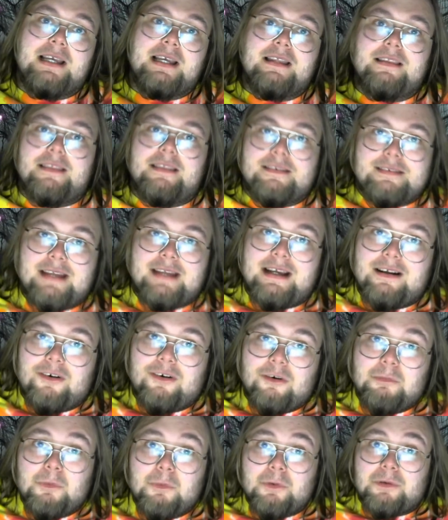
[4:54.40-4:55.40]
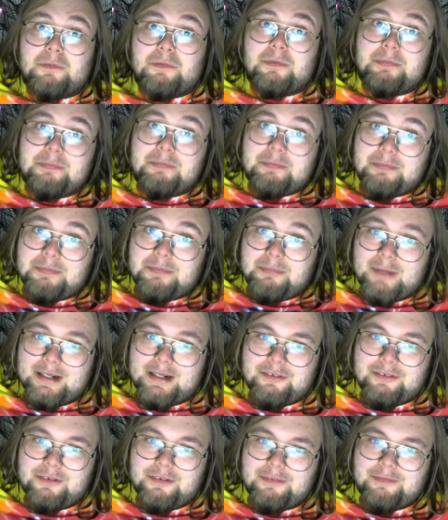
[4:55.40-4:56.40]
stay-at-home order went
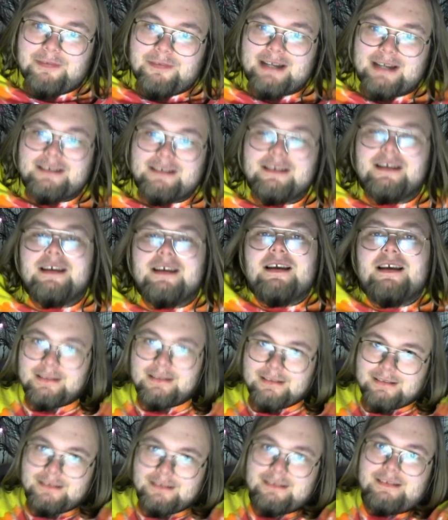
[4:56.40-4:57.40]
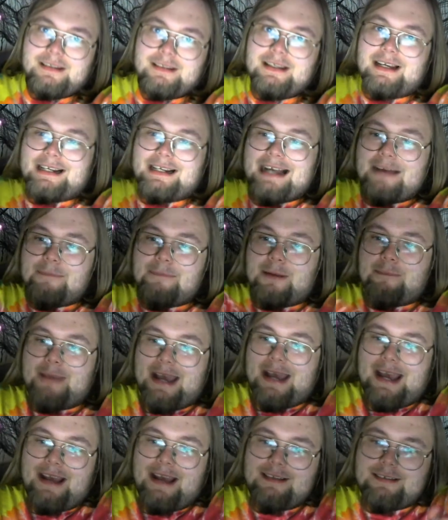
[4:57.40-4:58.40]
into effect. See, I got my
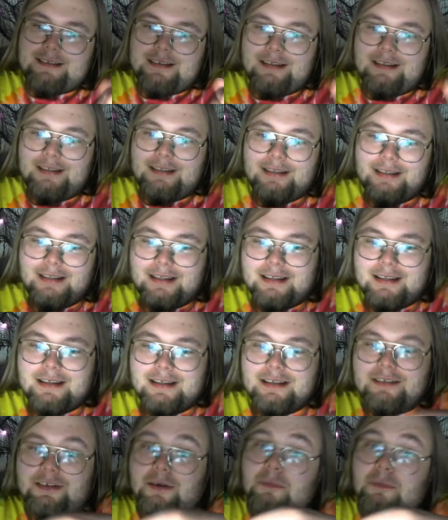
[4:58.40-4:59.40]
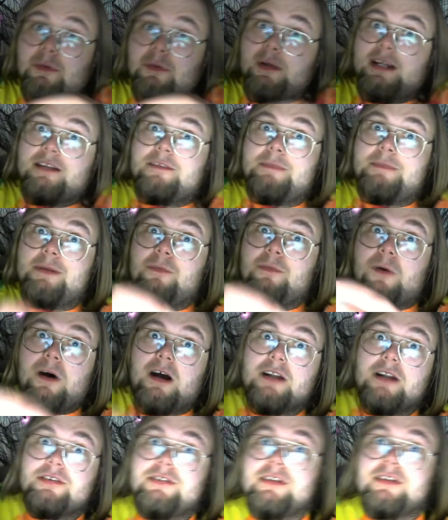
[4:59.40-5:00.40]
mask. Don't worry, it's been
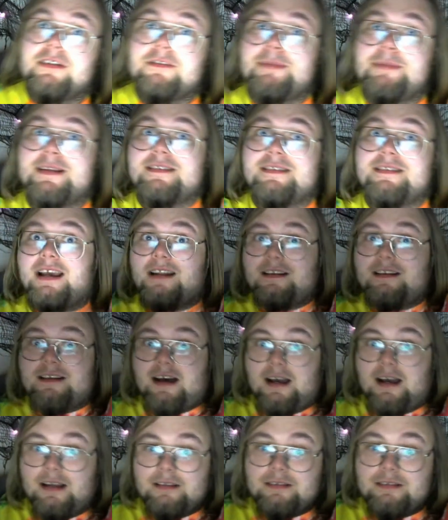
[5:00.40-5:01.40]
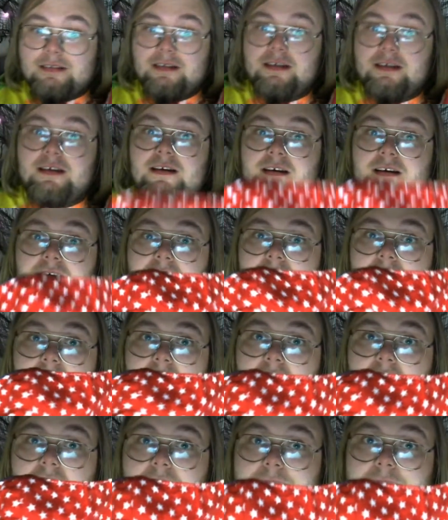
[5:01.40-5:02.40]
washed. It's been sanitized.
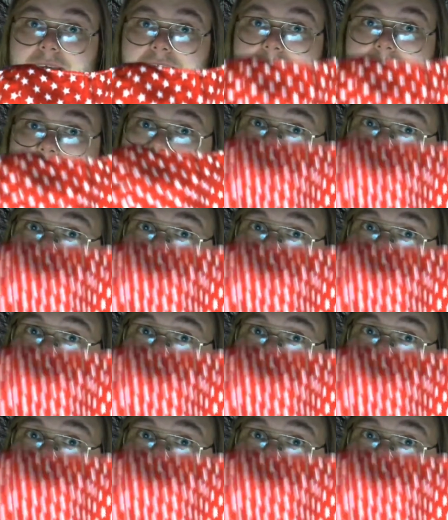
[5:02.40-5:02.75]
Yeah, just a